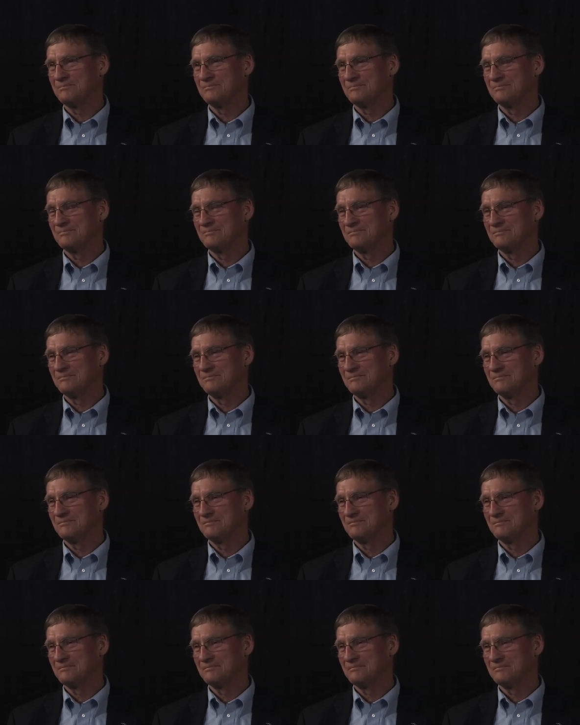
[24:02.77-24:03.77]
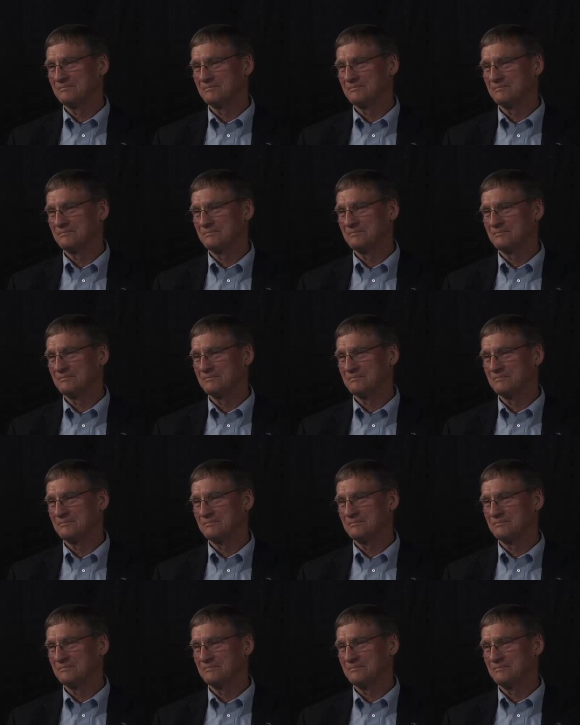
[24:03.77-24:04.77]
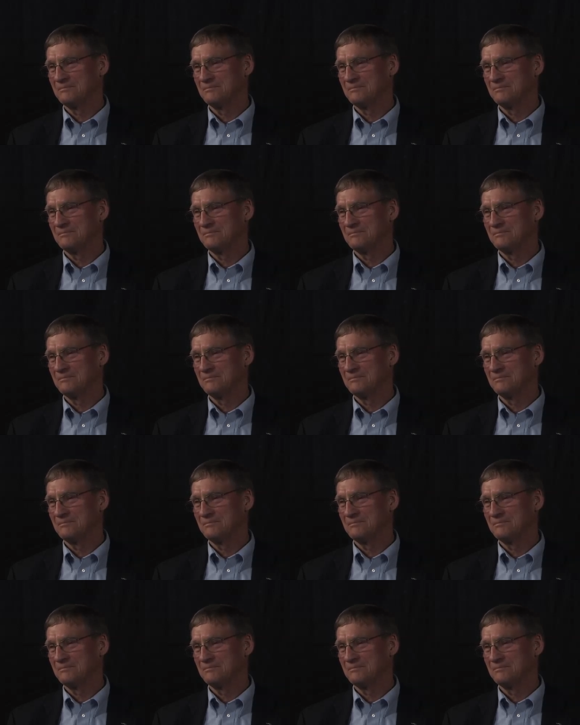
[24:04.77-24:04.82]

Nobody speaks.